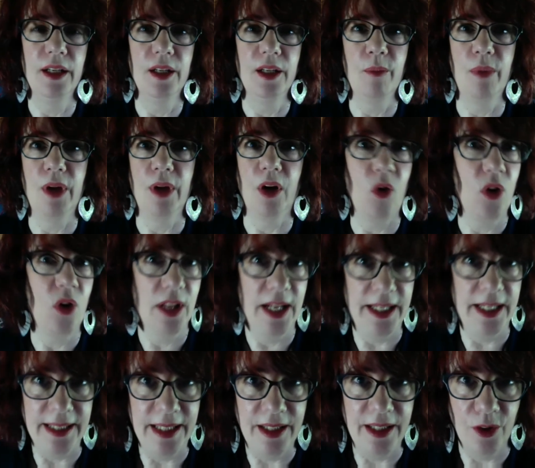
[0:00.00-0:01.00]
But all I
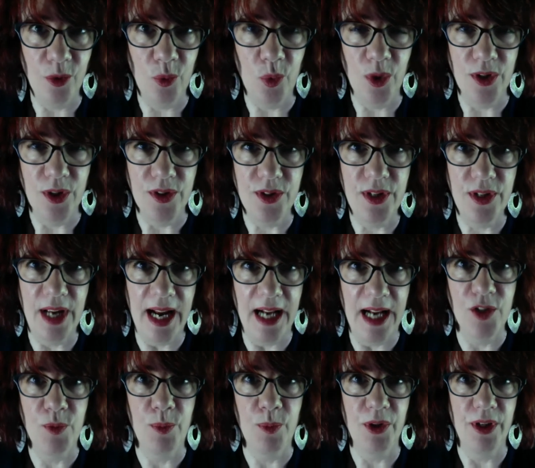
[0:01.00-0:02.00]
needed was
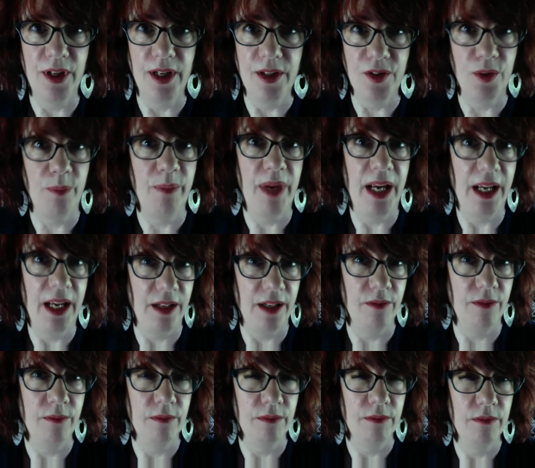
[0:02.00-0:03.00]
aspirin as a pain
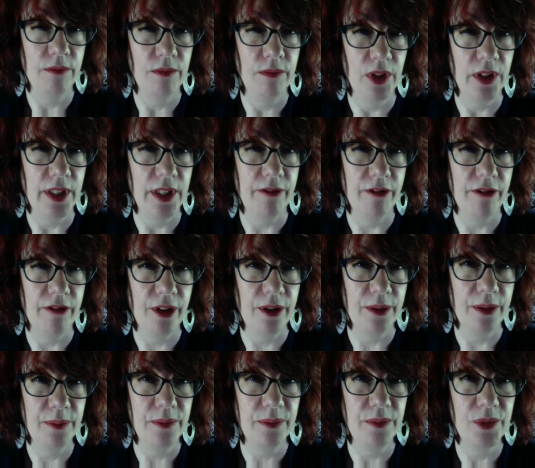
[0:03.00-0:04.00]
reliever.
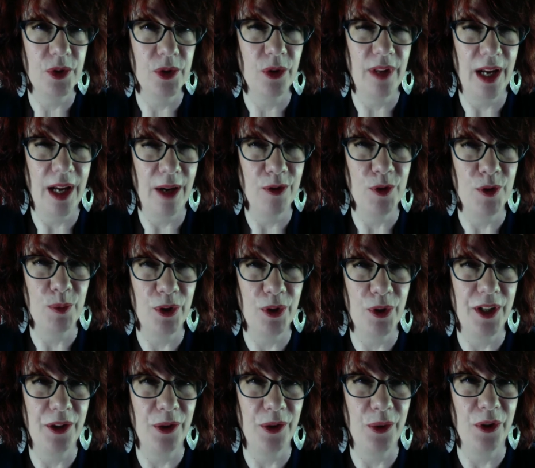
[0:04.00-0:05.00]
So that was
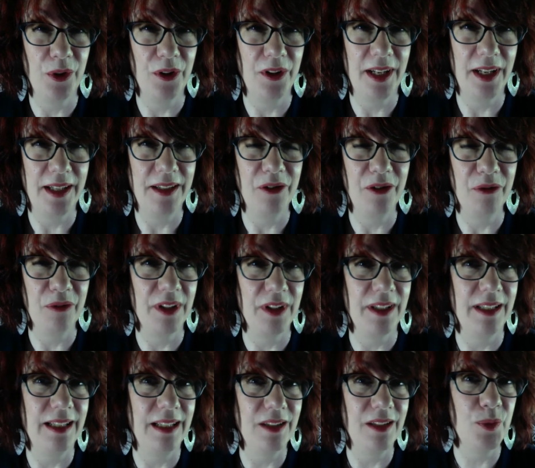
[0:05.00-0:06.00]
pretty cool. I didn't really
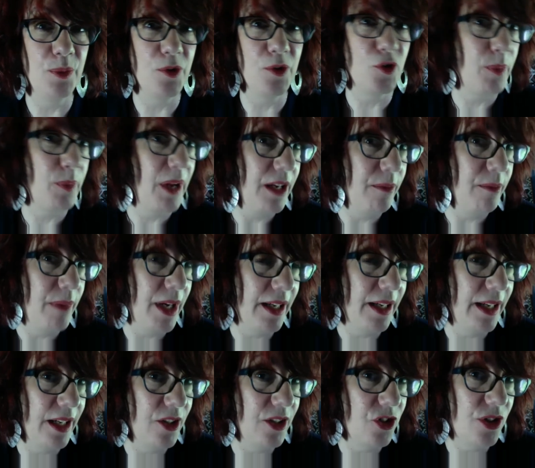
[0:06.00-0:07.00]
need as much pain
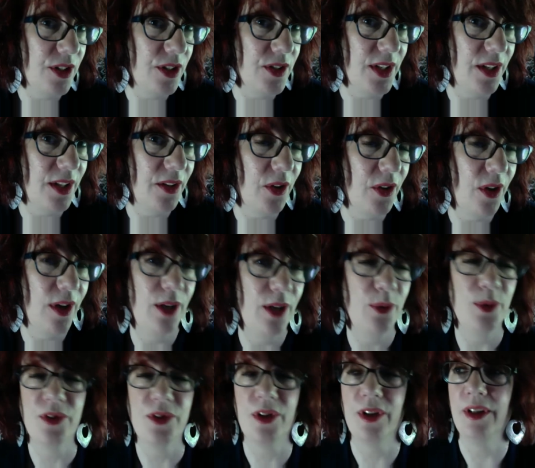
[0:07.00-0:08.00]
medication as they thought I
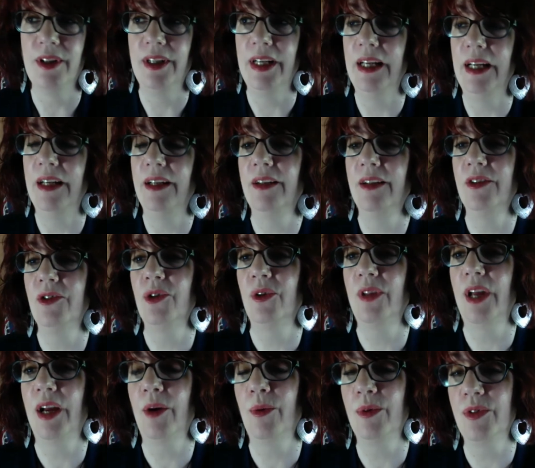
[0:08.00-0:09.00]
was going to need. So
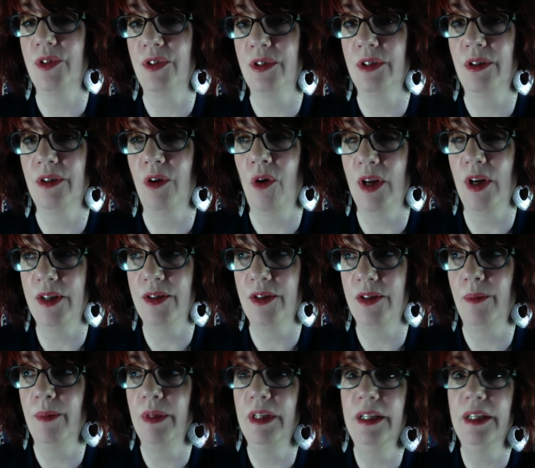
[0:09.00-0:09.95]
that was awesome.